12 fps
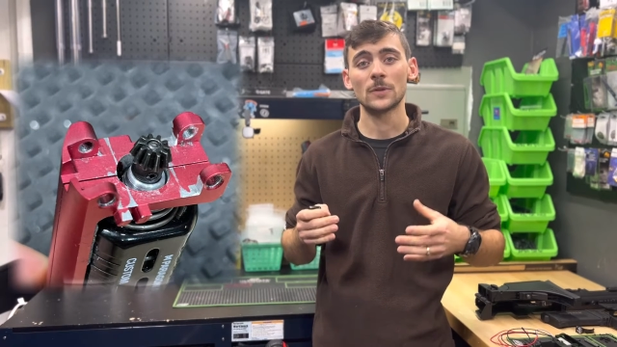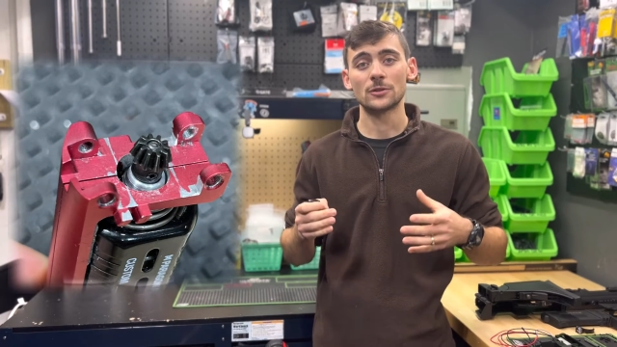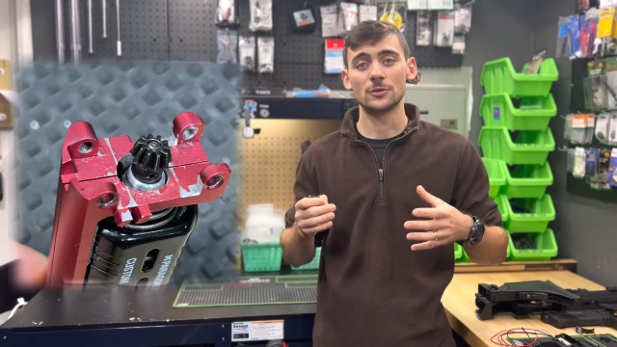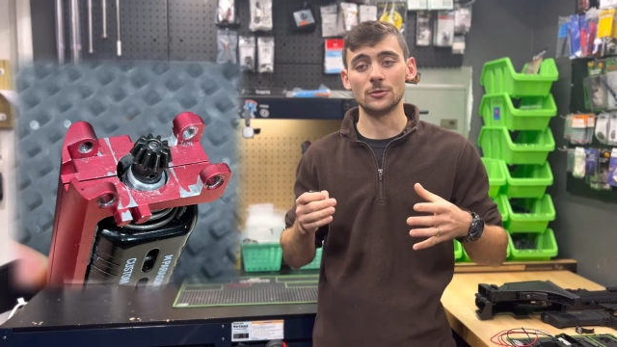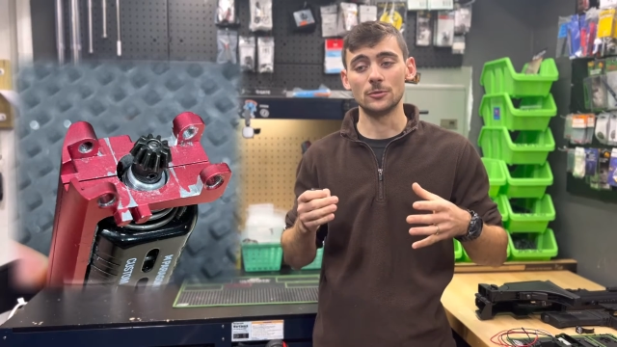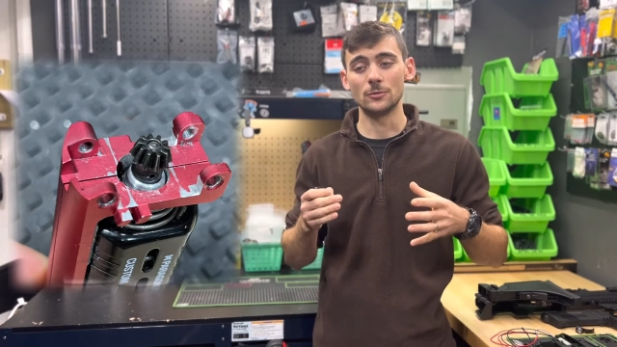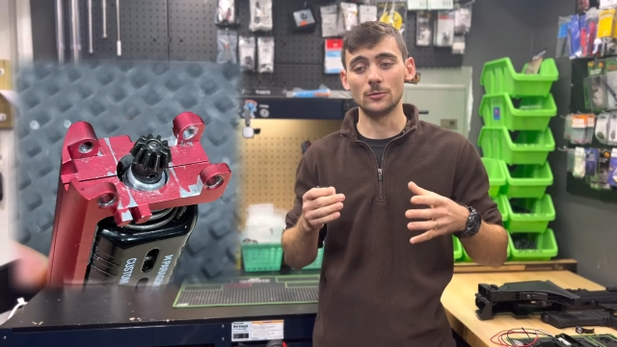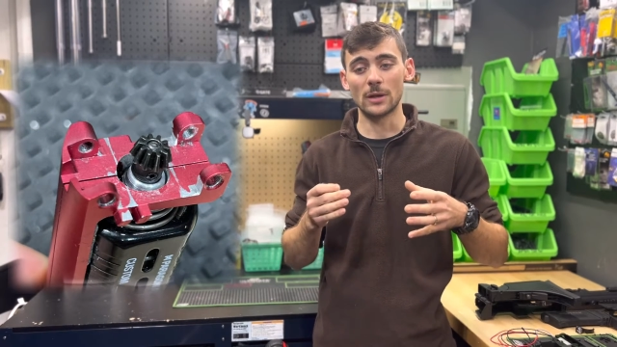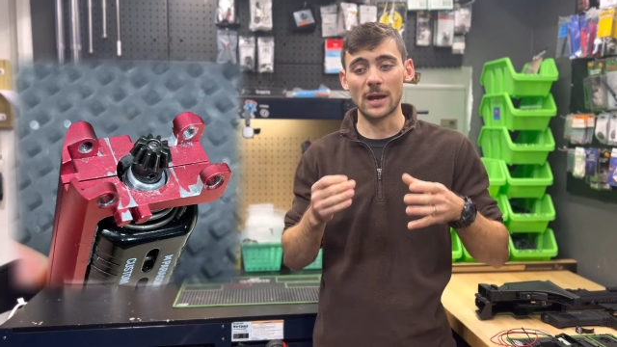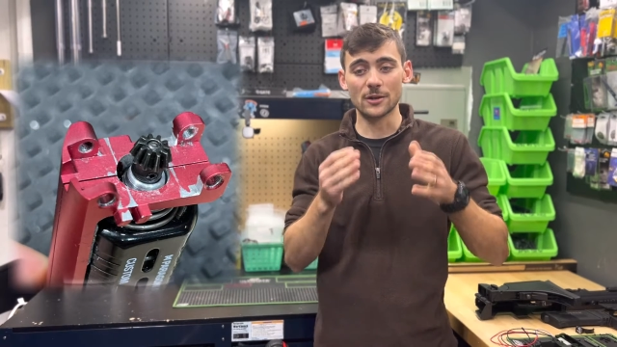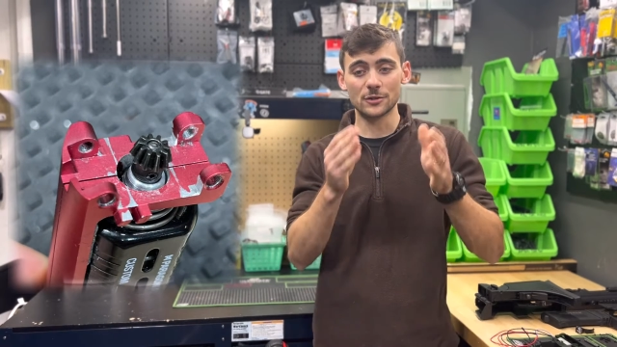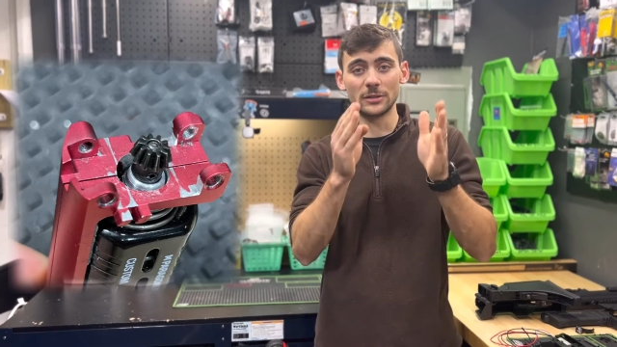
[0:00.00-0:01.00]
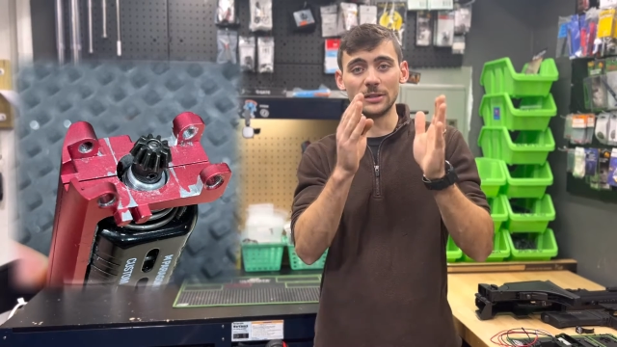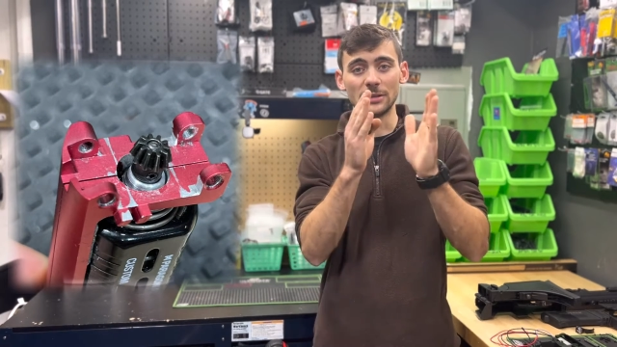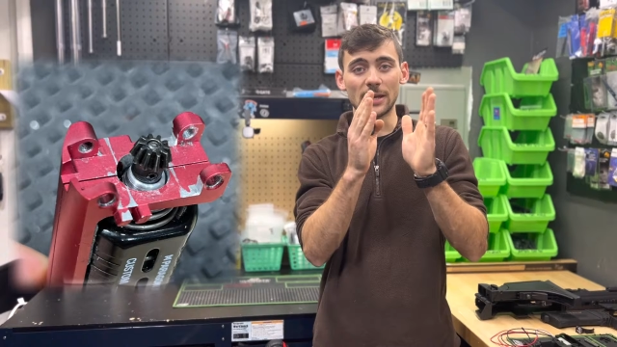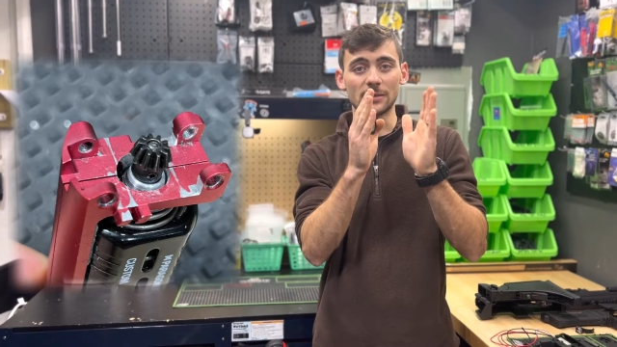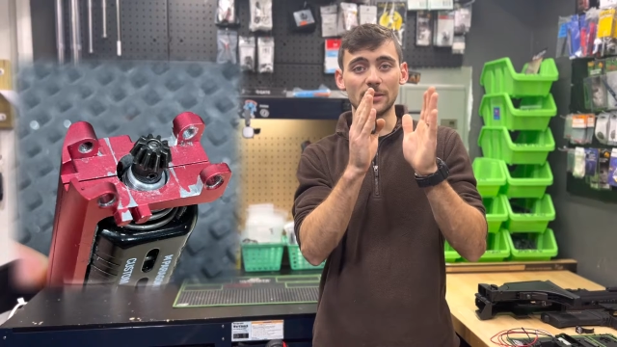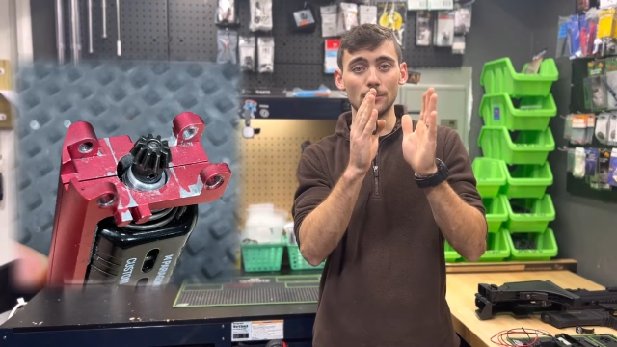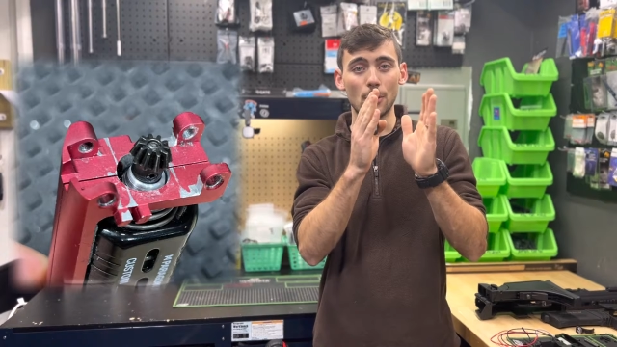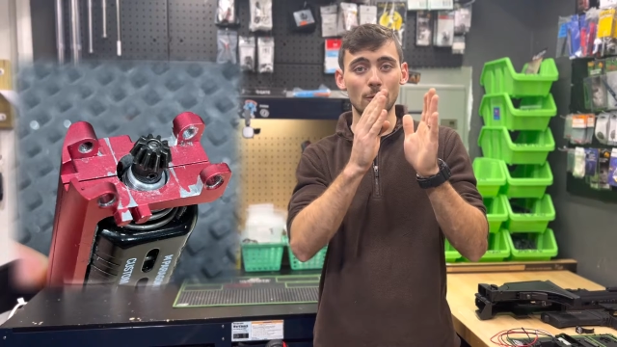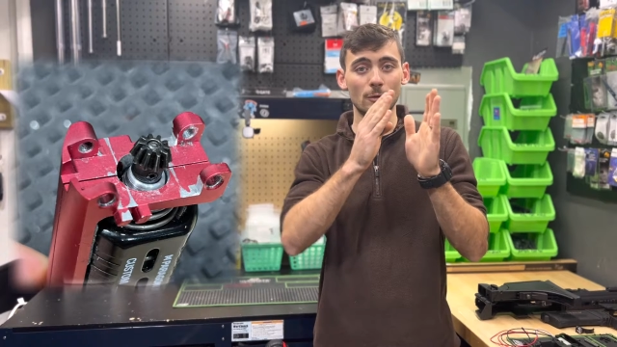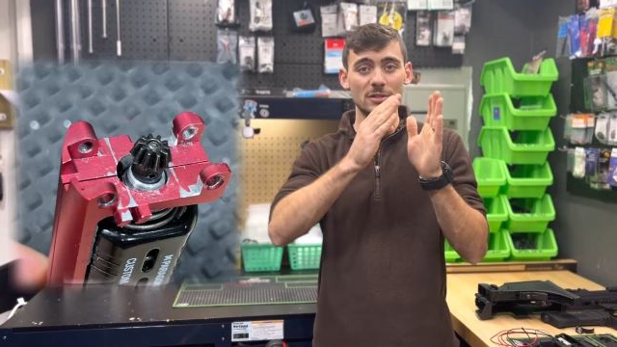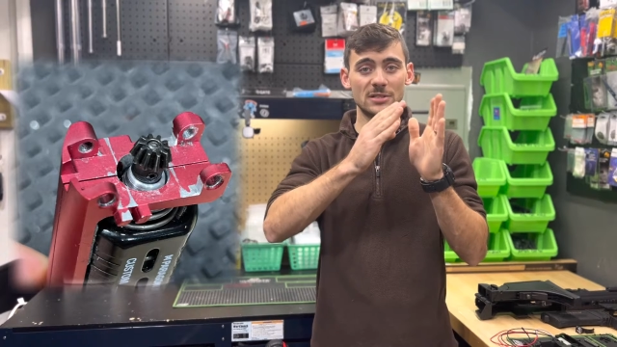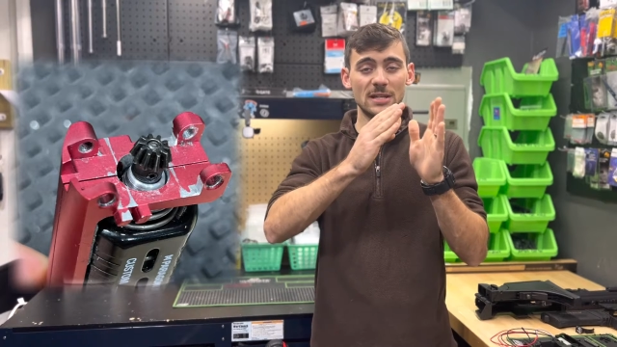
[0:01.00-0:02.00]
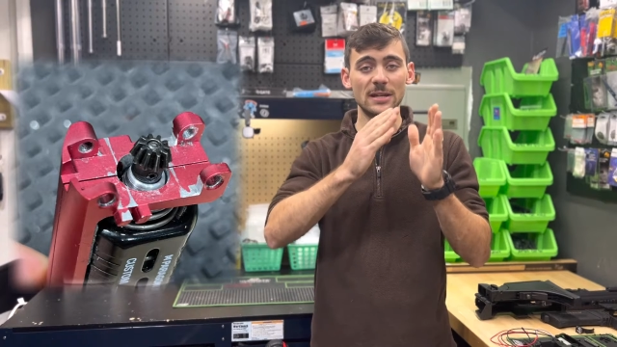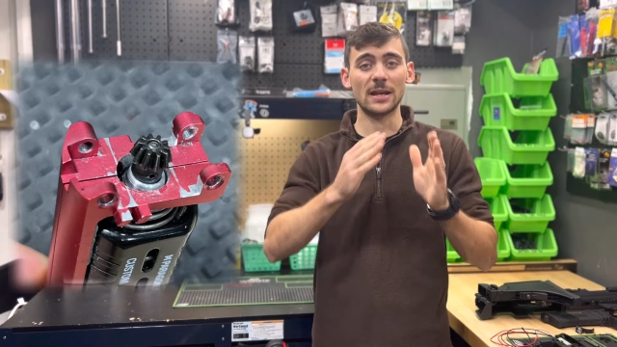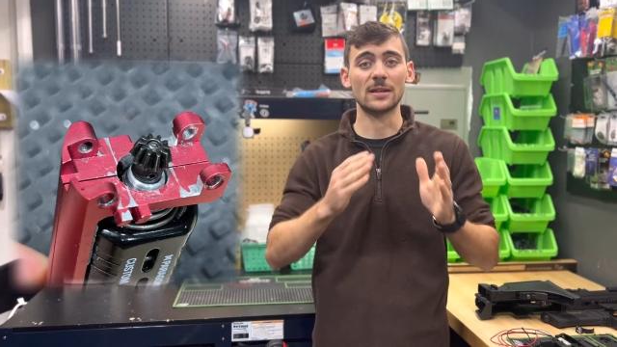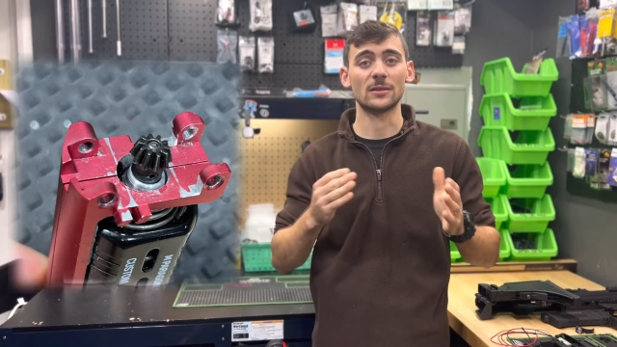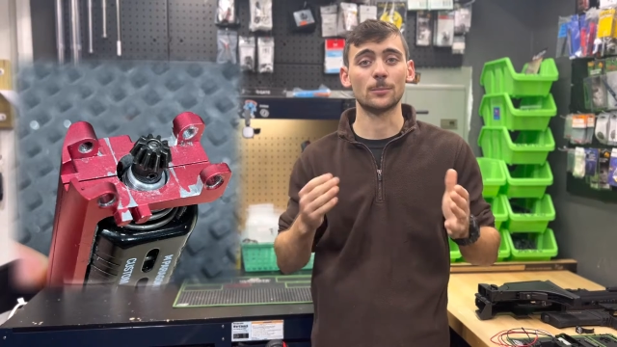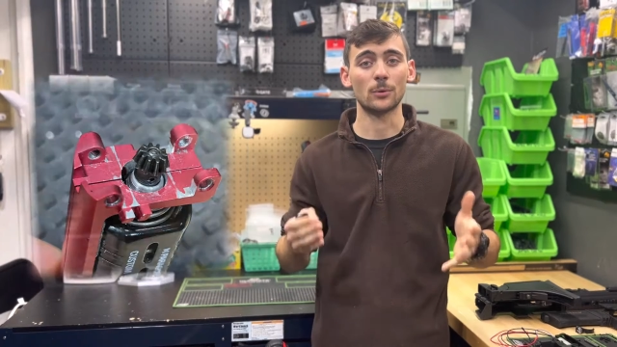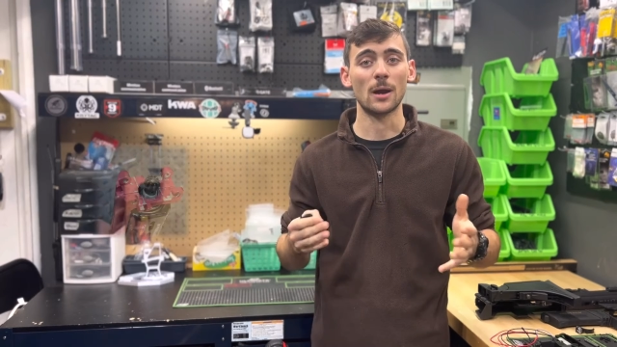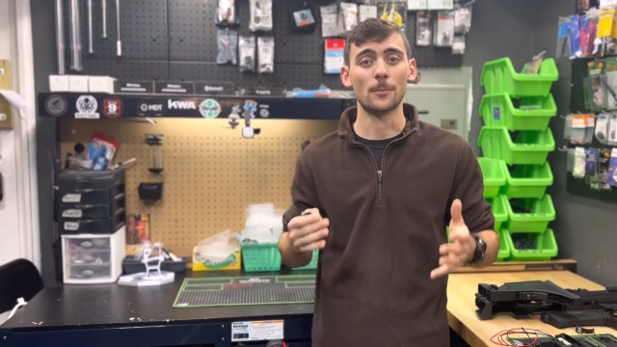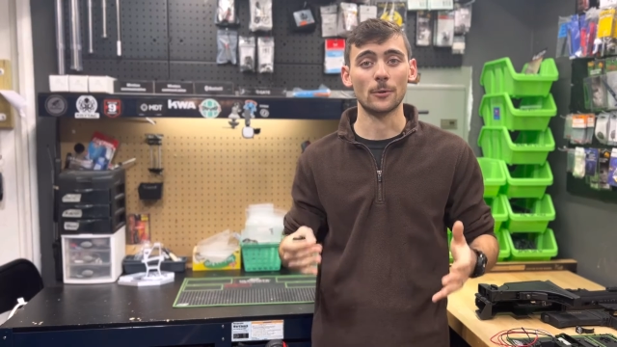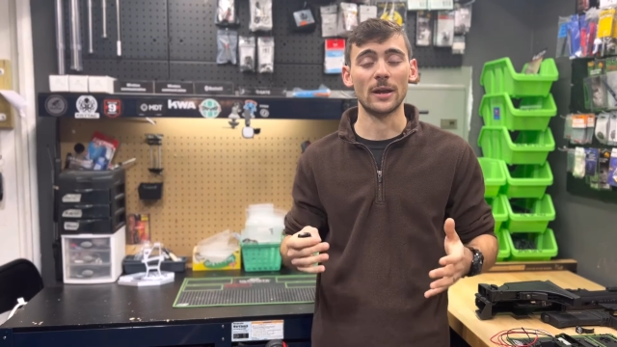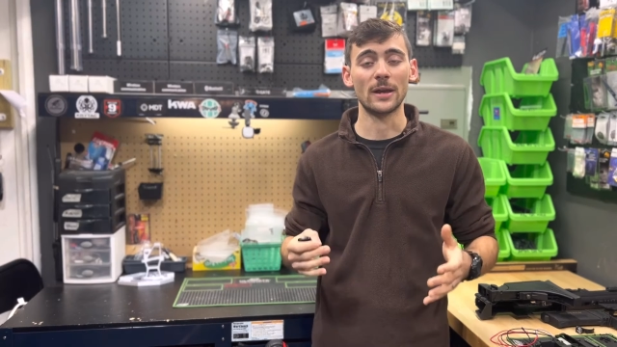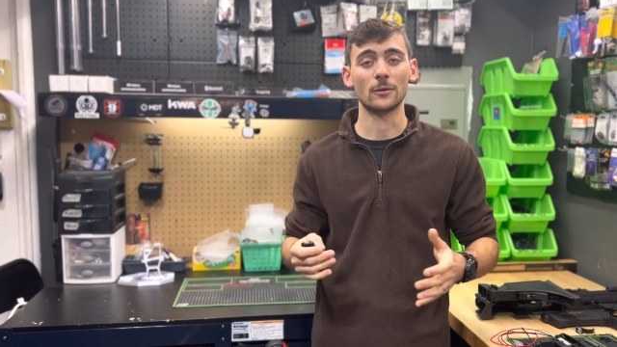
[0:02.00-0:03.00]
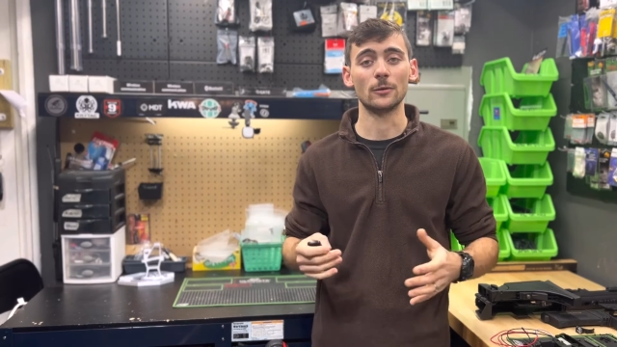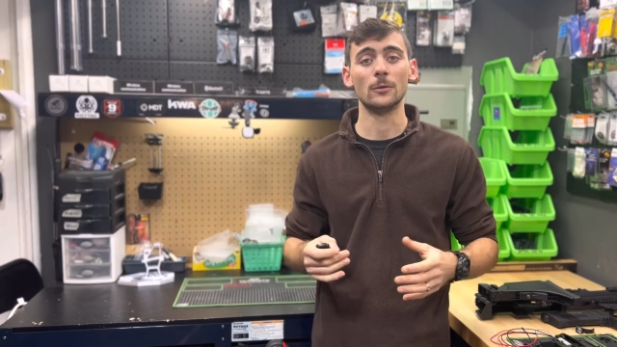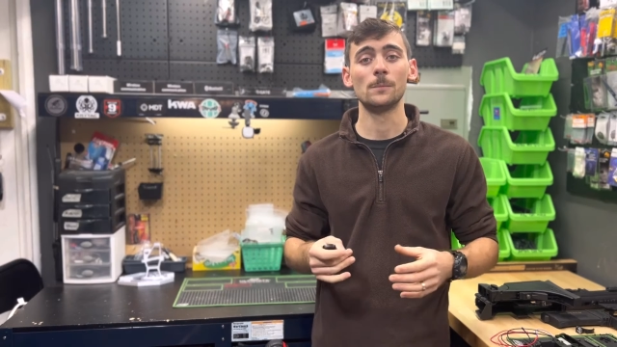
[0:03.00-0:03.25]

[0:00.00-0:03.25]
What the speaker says: to actually let the motor sit at the proper angle.